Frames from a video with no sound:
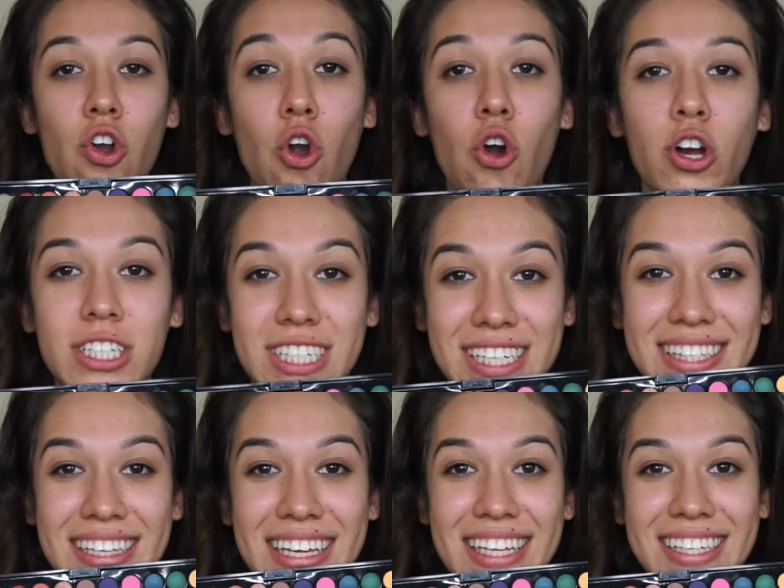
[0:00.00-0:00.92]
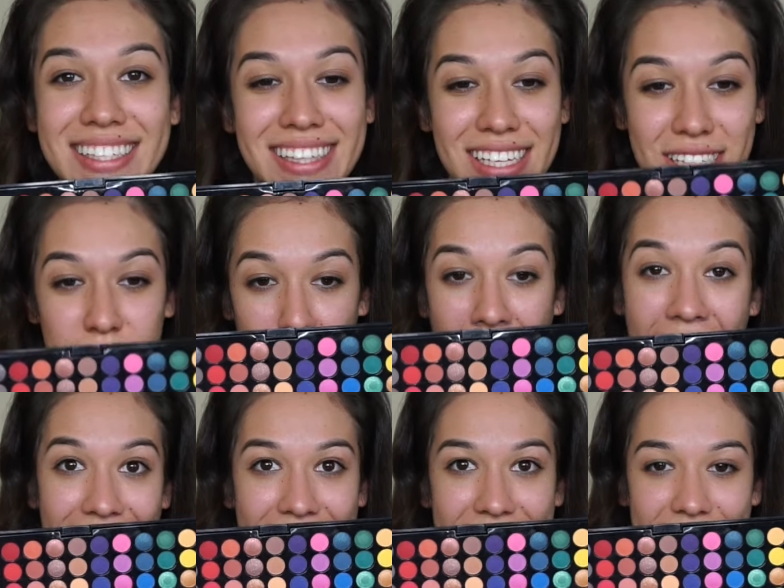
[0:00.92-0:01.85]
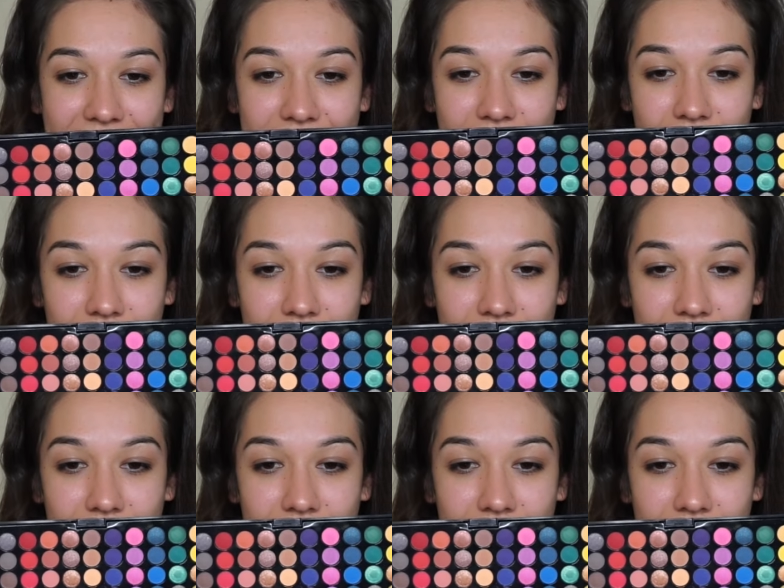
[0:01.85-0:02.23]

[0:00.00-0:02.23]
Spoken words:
gorgeous is this palette?